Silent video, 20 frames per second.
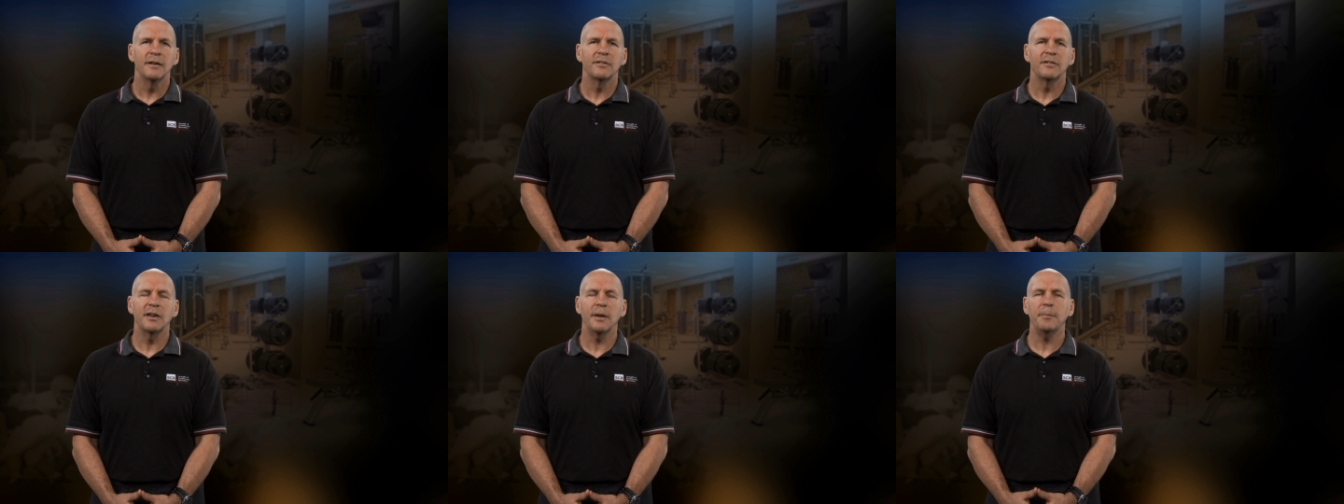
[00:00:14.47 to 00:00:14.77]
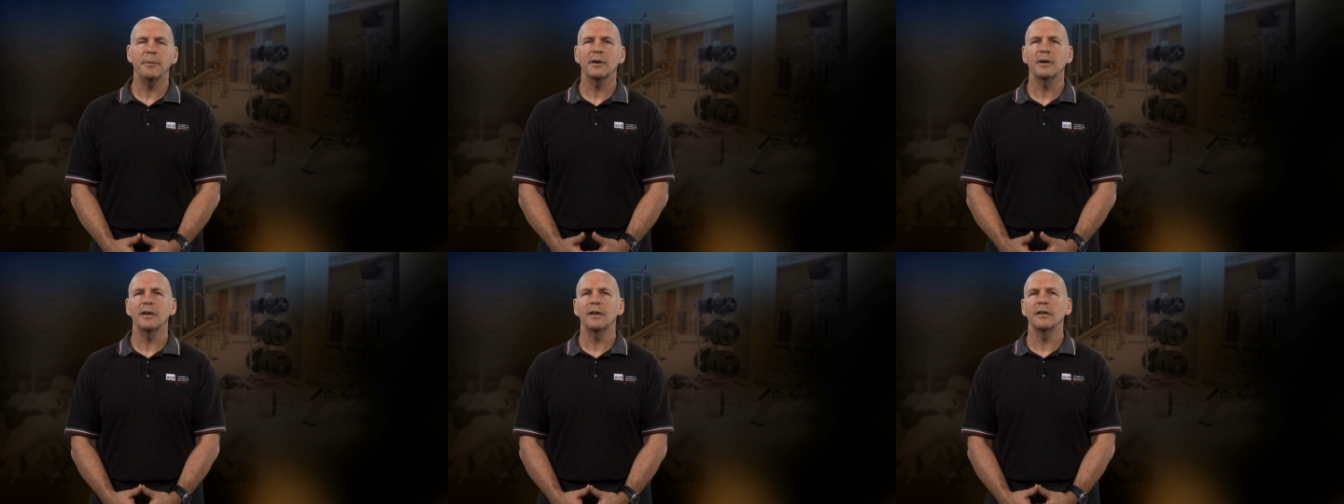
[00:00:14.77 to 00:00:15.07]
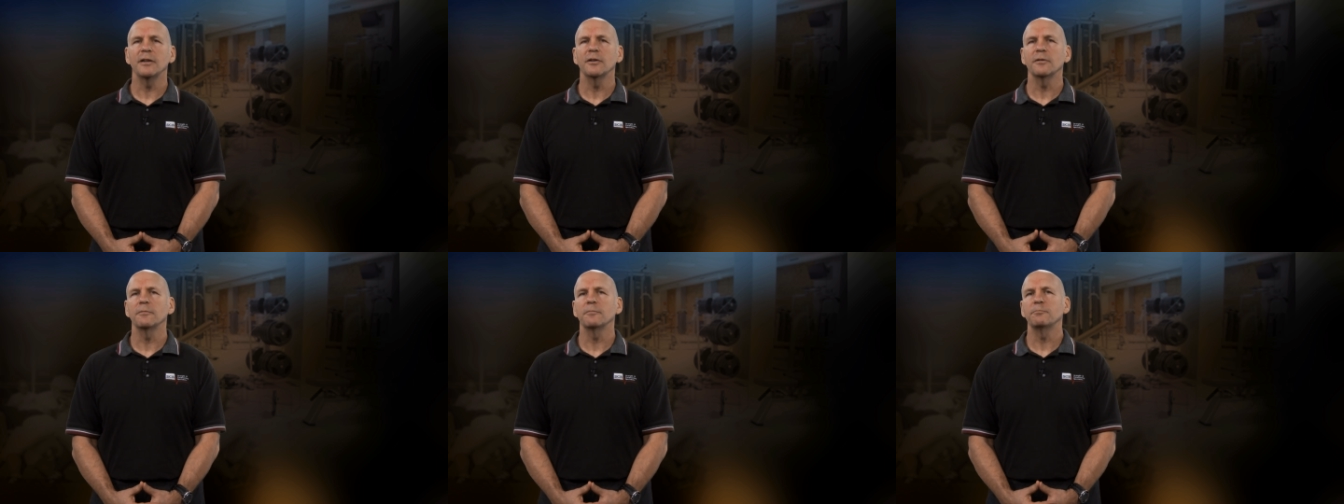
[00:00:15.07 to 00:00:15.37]
typically
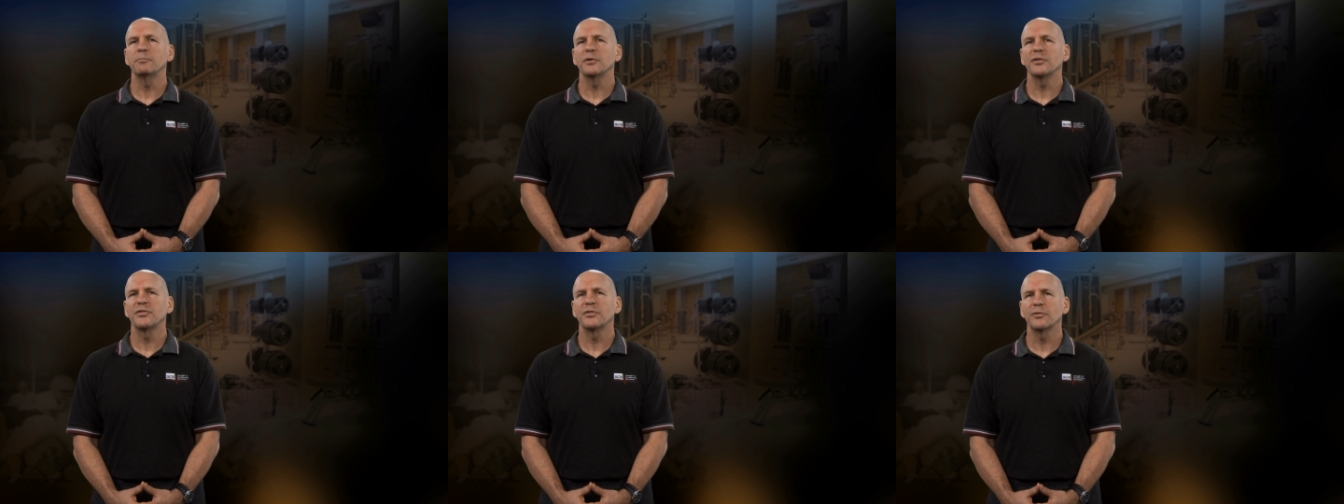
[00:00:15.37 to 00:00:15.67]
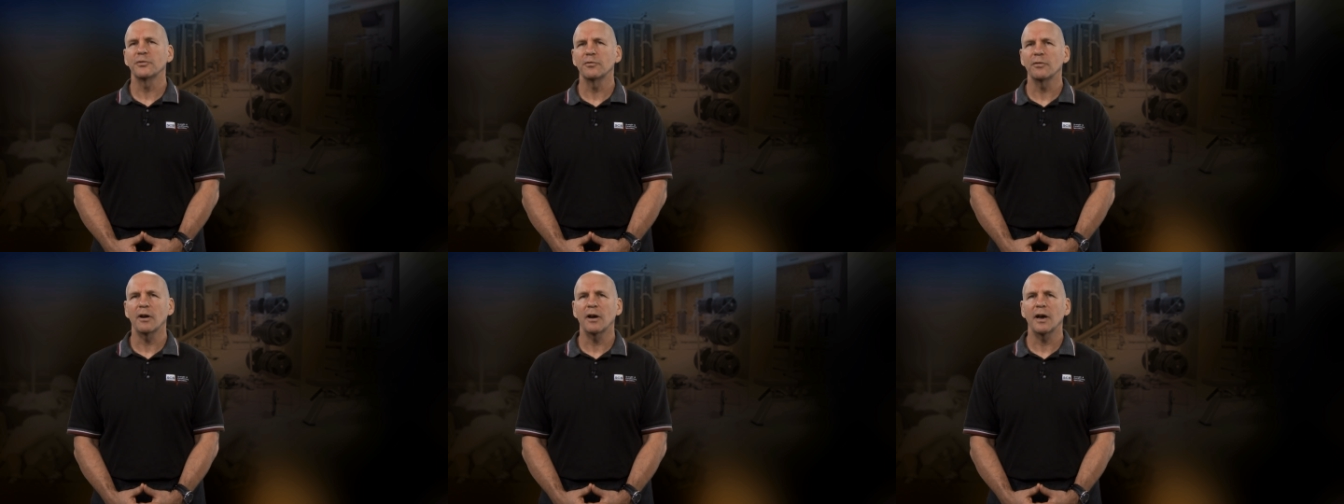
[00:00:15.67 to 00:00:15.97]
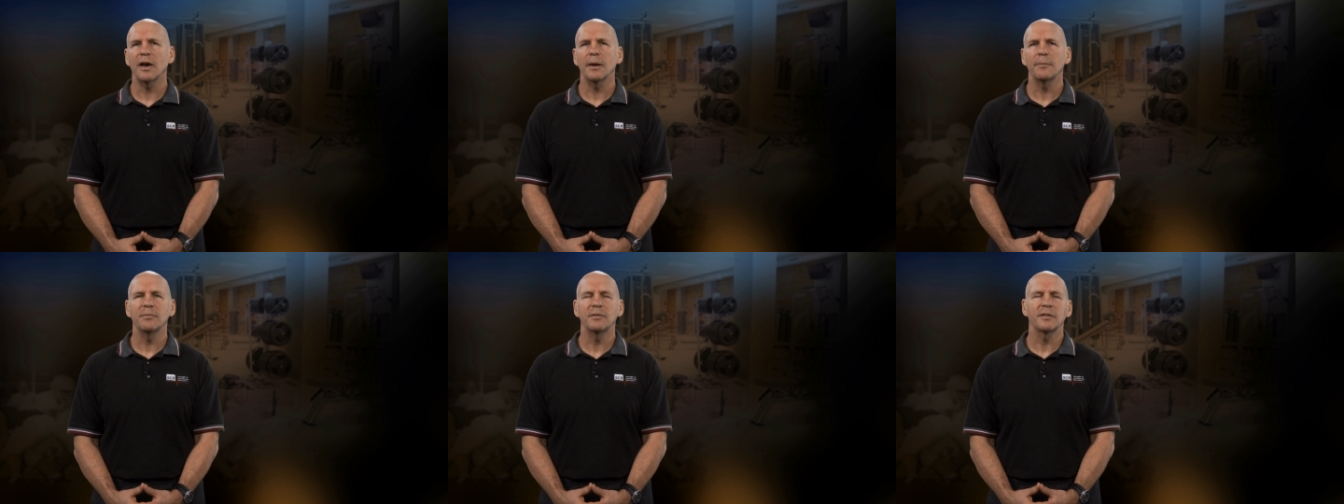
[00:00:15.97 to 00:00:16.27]
you're
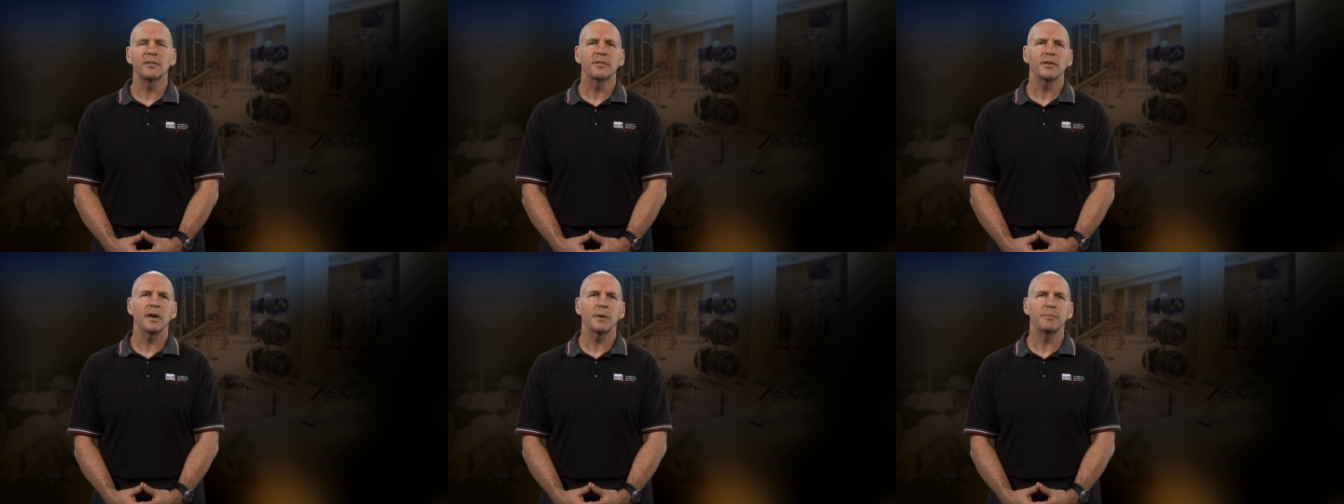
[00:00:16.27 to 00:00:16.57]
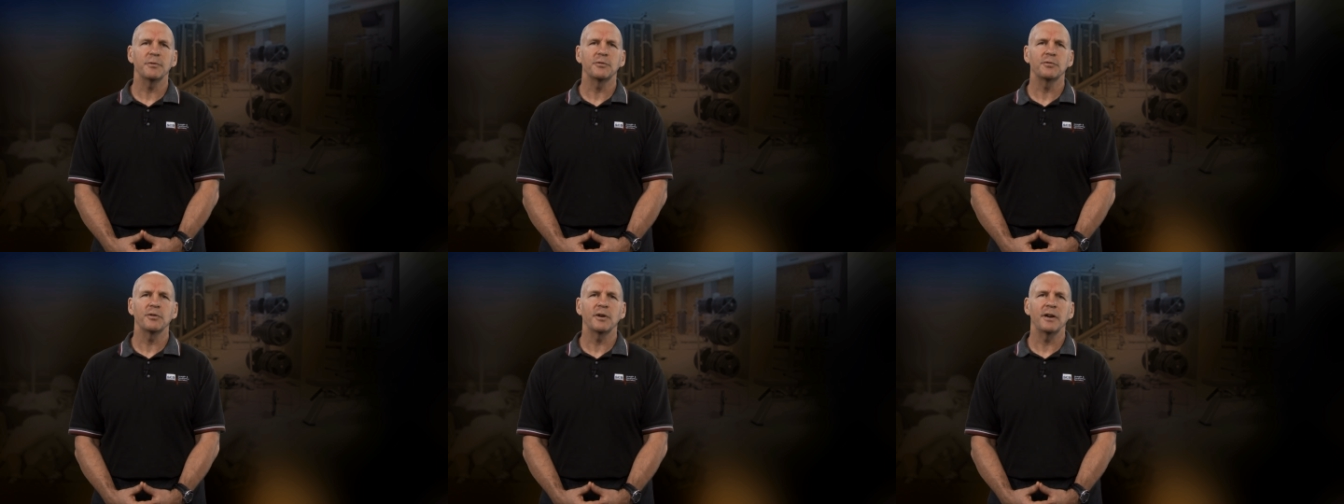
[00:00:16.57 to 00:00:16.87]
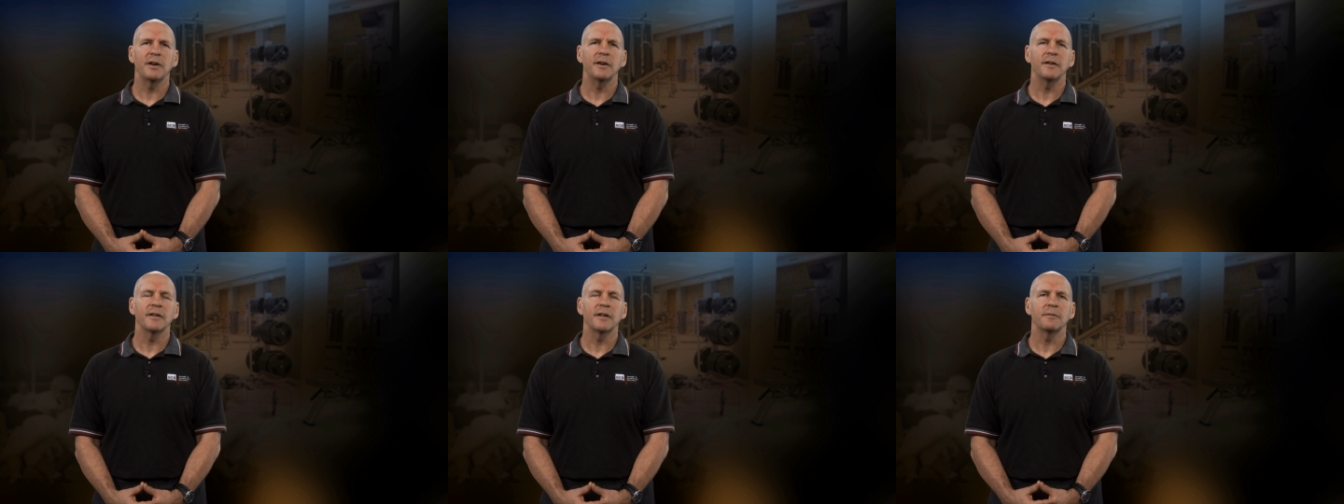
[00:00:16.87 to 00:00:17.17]
prescribed the type of
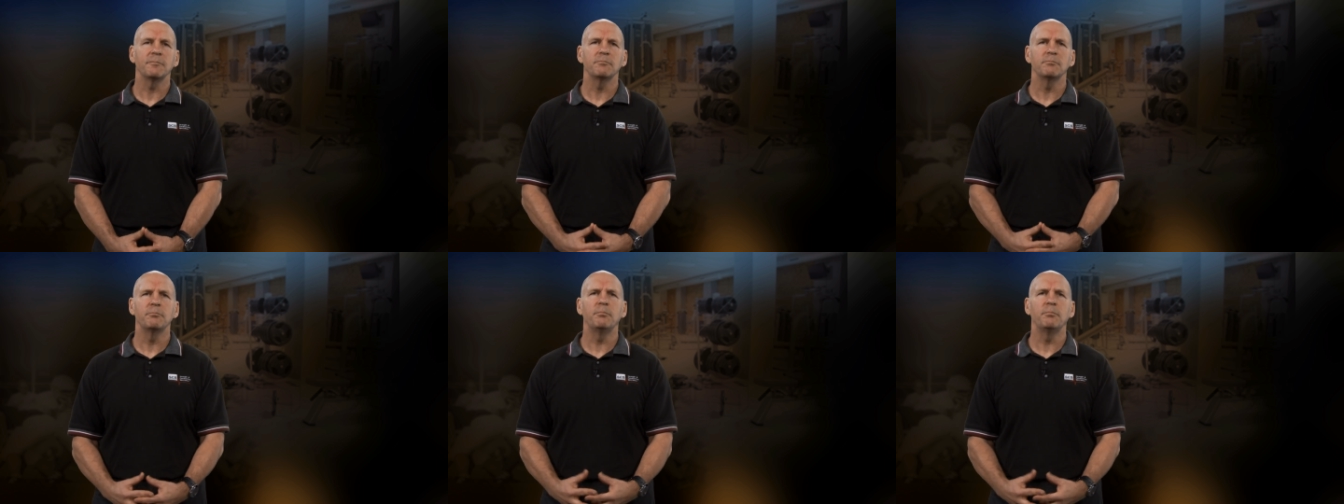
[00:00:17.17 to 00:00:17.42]
training that